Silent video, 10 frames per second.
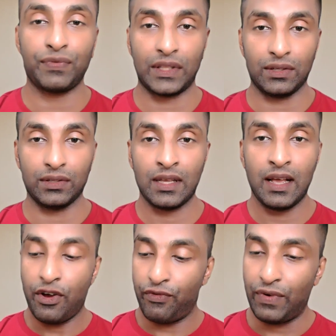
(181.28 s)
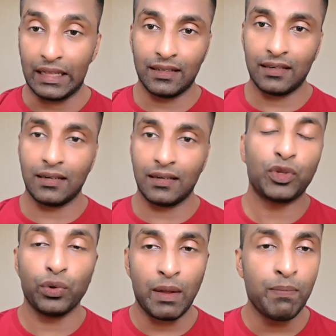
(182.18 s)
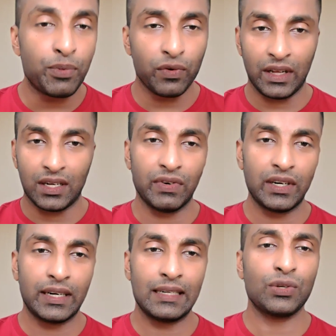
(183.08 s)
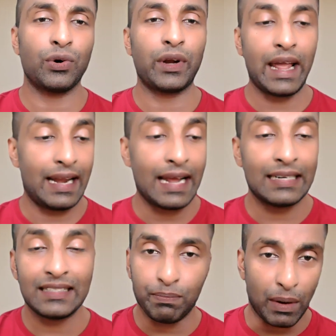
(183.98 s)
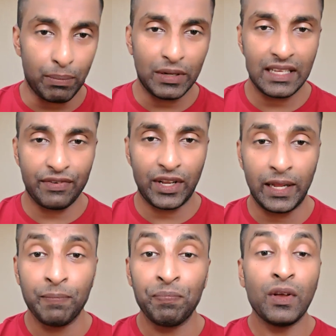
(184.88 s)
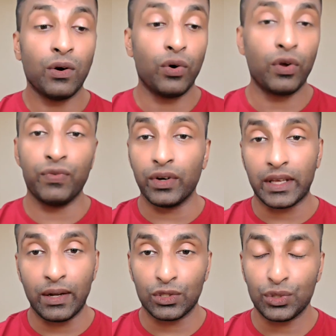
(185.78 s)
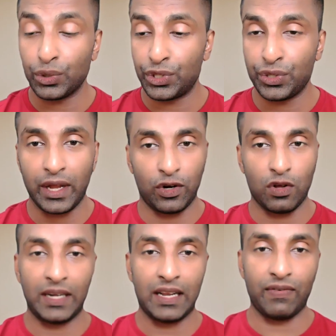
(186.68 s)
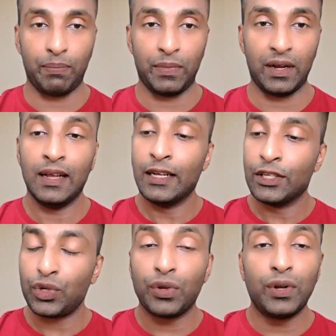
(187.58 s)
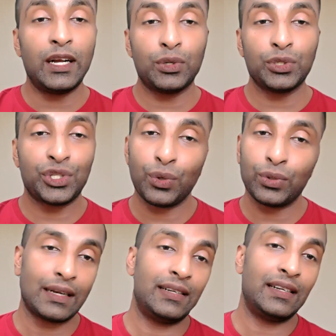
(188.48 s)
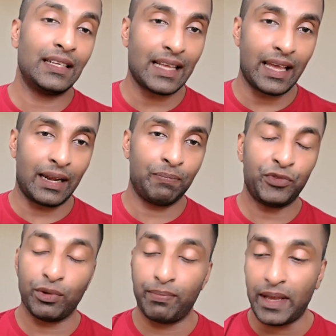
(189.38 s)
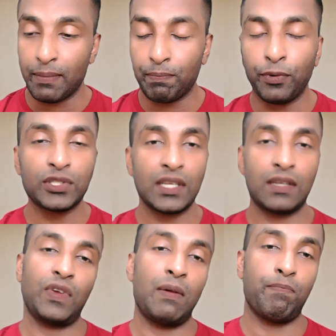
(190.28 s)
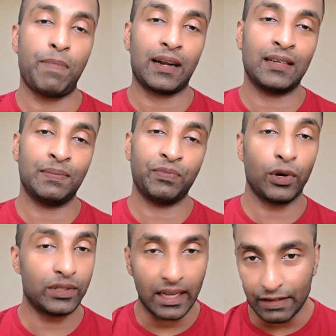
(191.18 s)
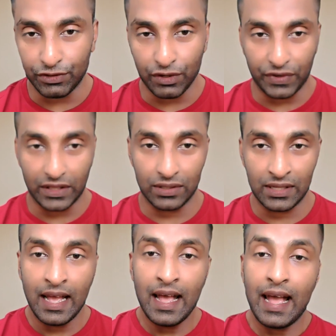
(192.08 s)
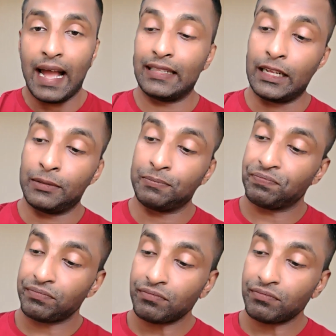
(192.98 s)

others, whether through improving governance or enhancing public safety or working on socio-economic development. So you need to show that desire to make a positive impact on the lives of others. And then